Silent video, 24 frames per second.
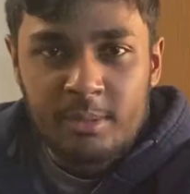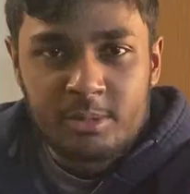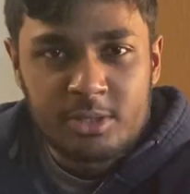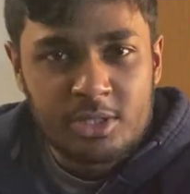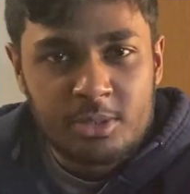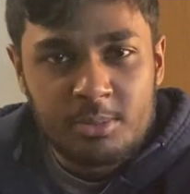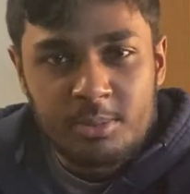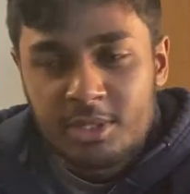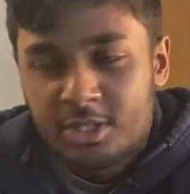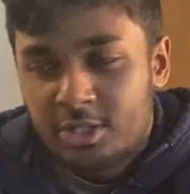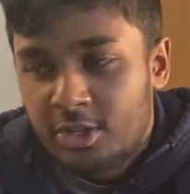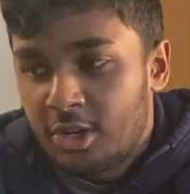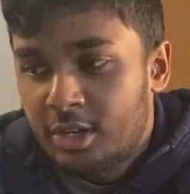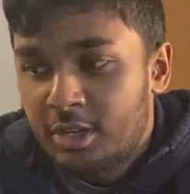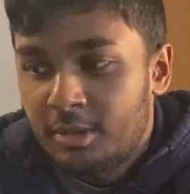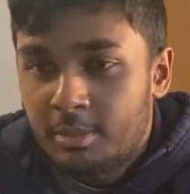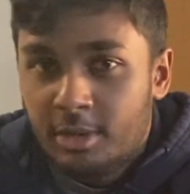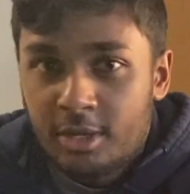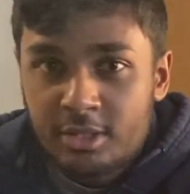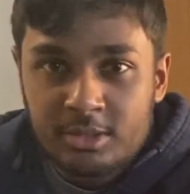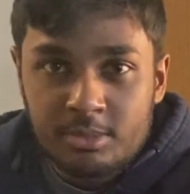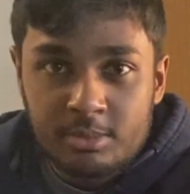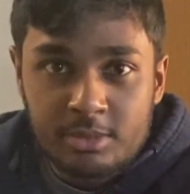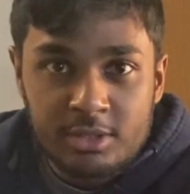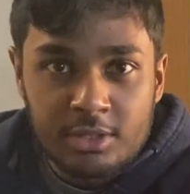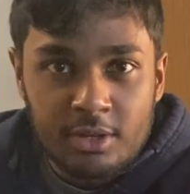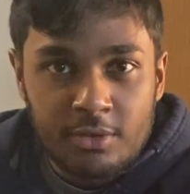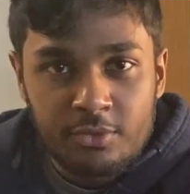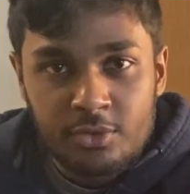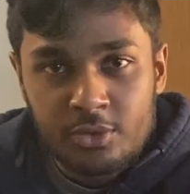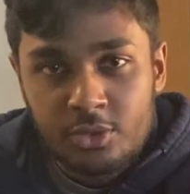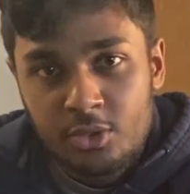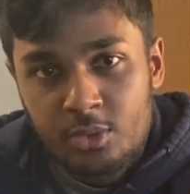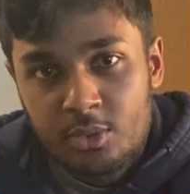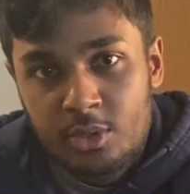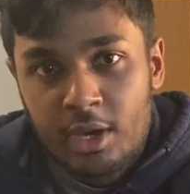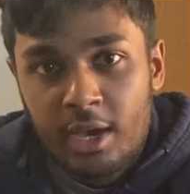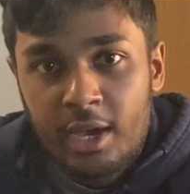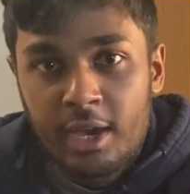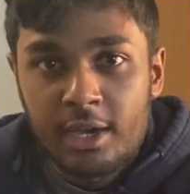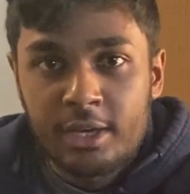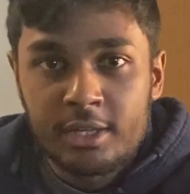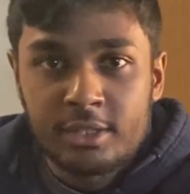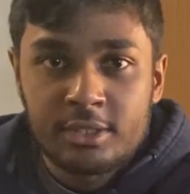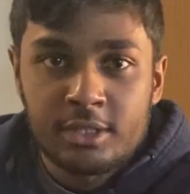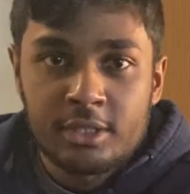just going to be talking about some stuff with you guys